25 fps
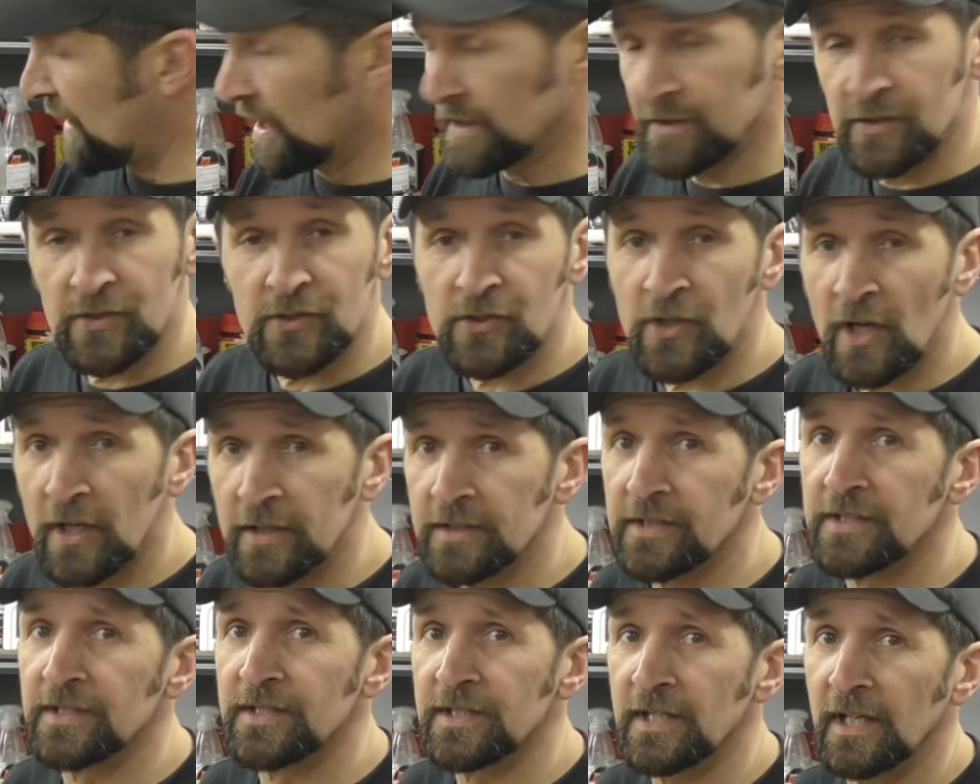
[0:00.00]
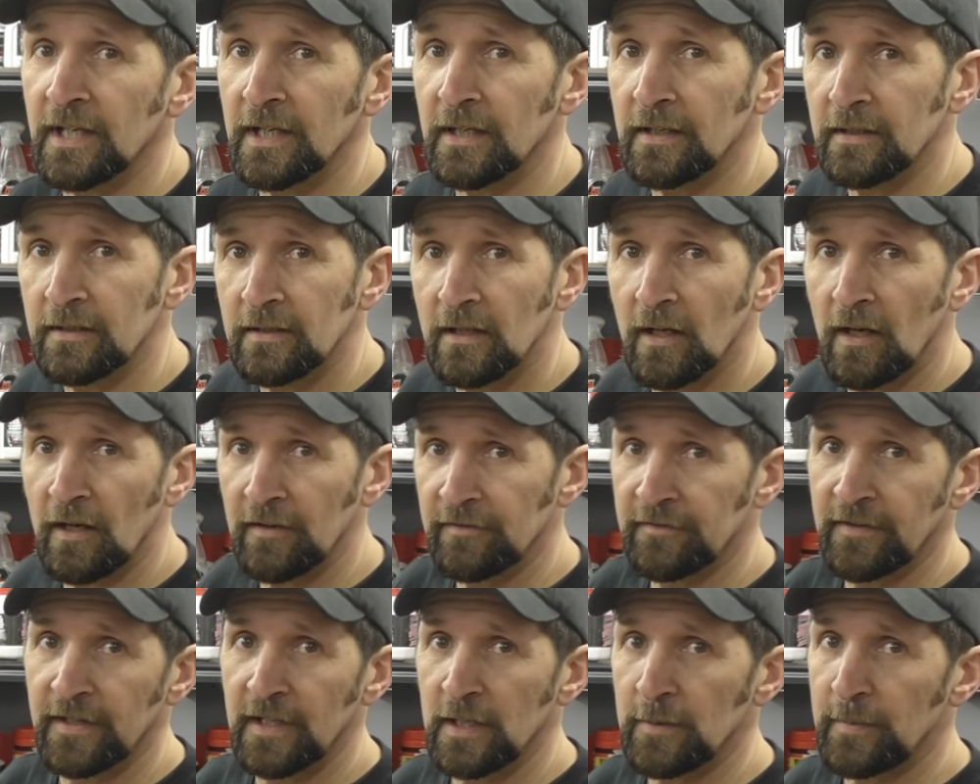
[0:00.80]
the uncertainty that I
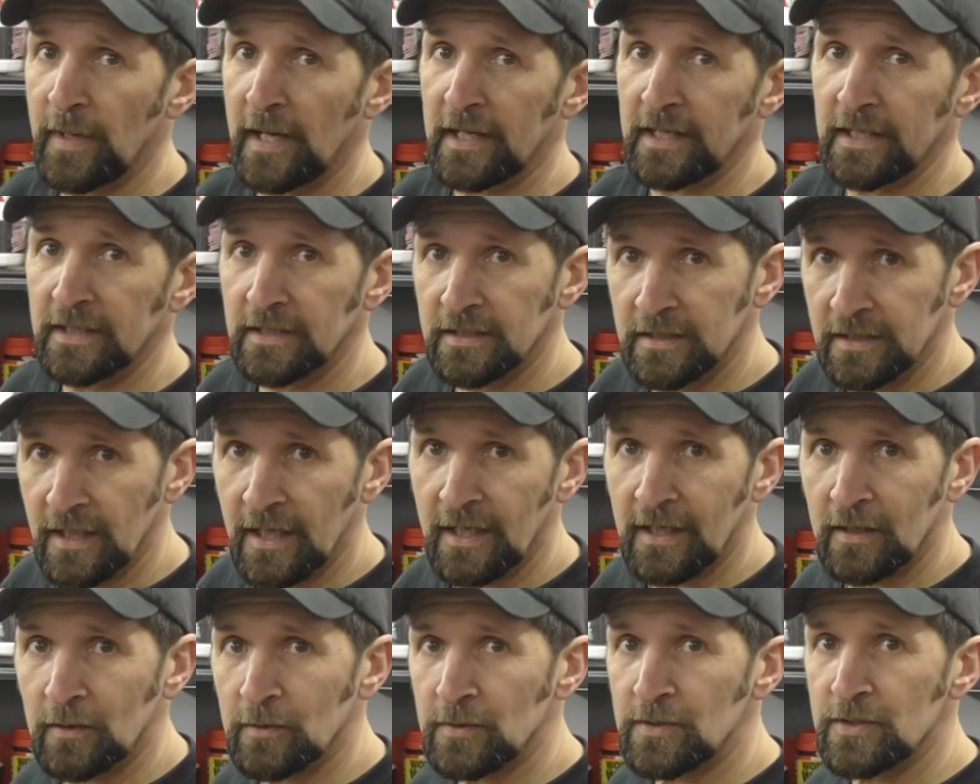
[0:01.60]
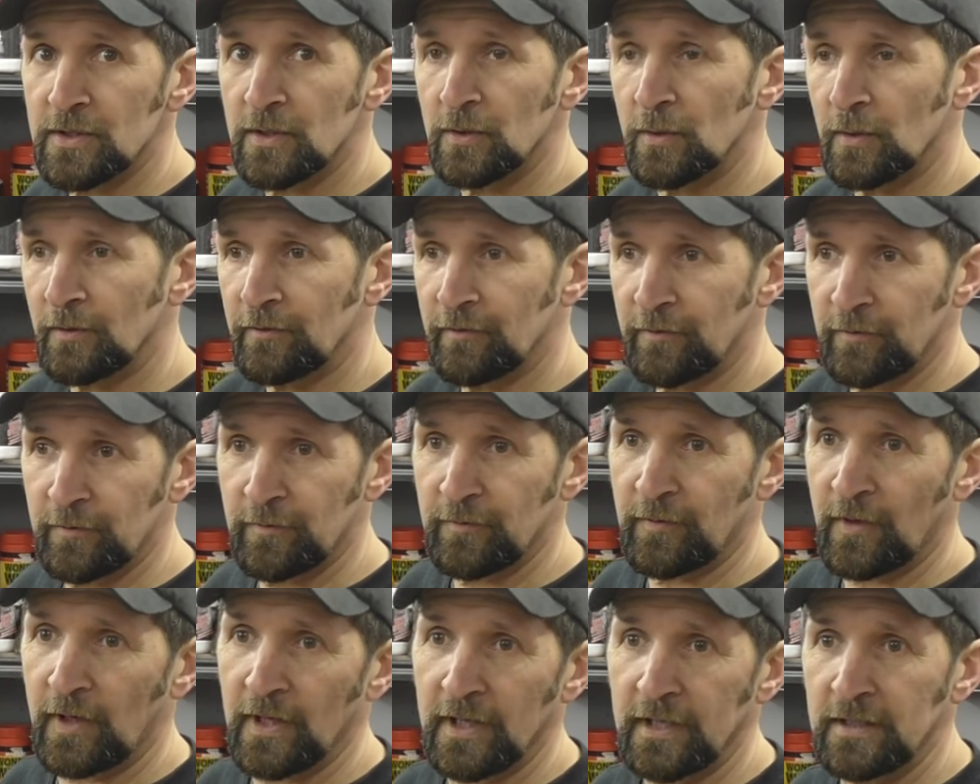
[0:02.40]
feel about it now to a
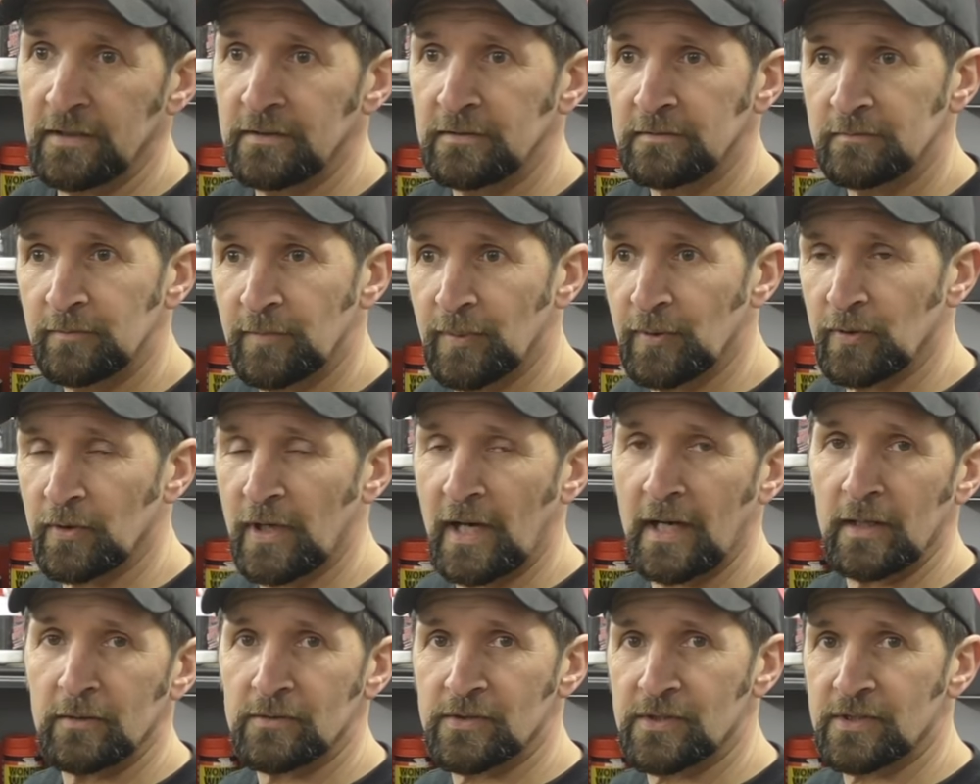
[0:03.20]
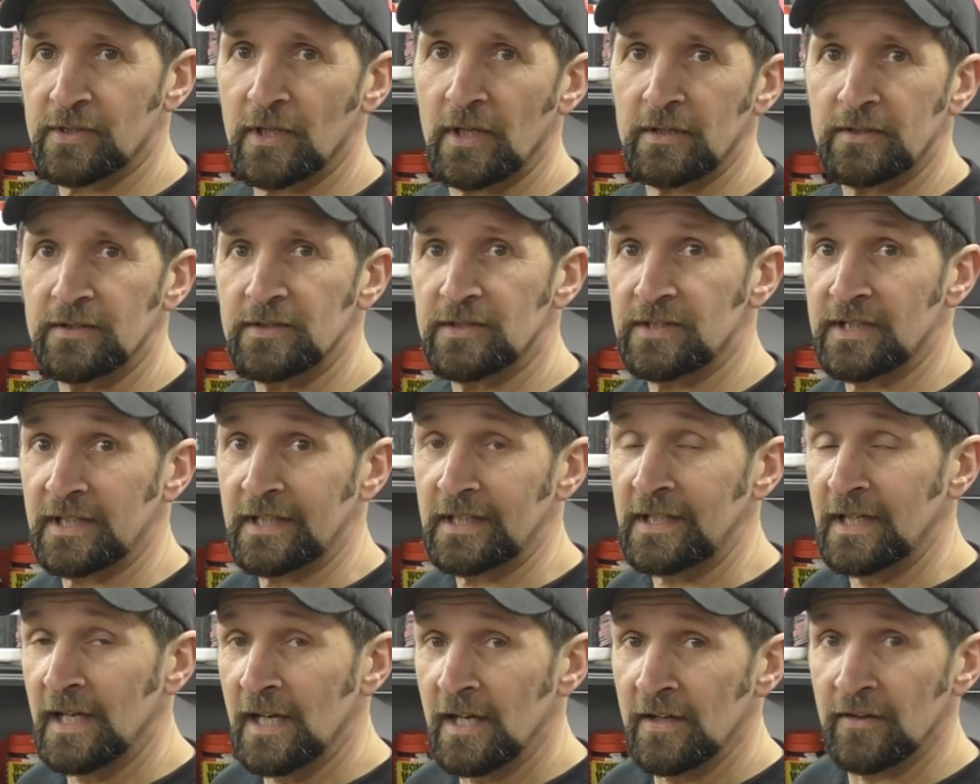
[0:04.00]
fine, proud
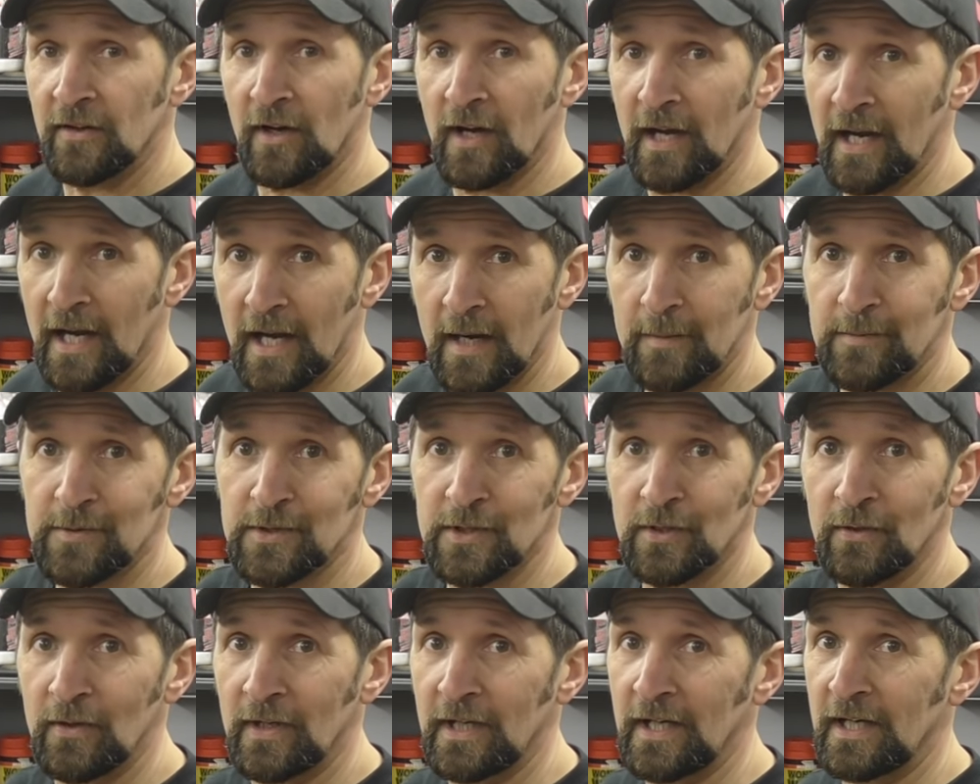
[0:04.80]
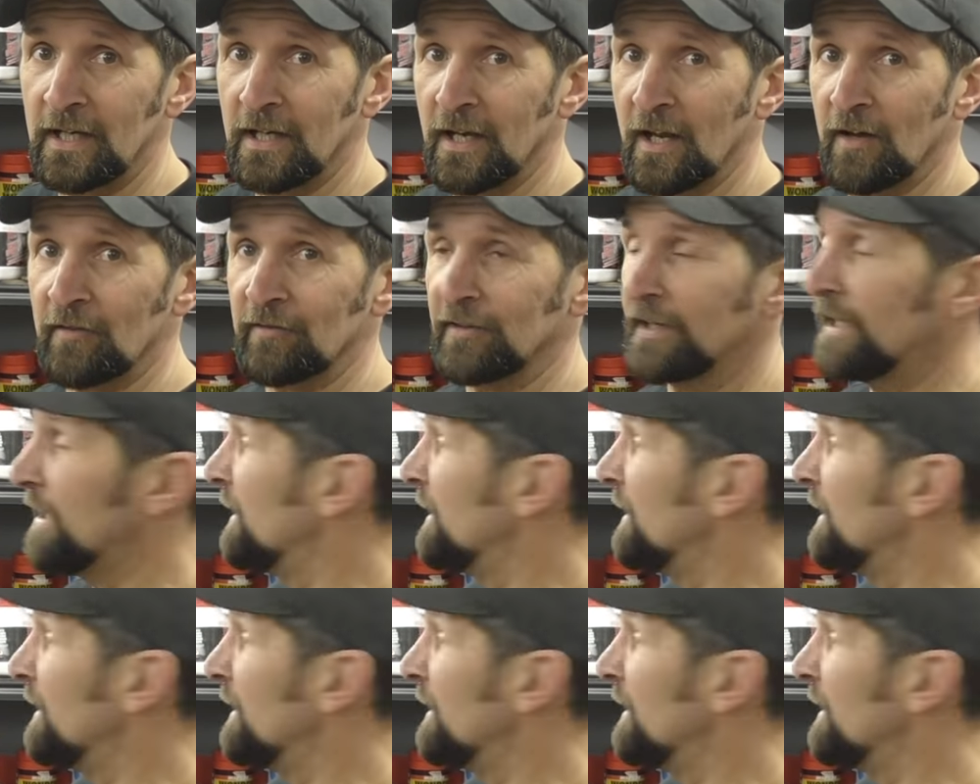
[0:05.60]
certainty that I absolutely love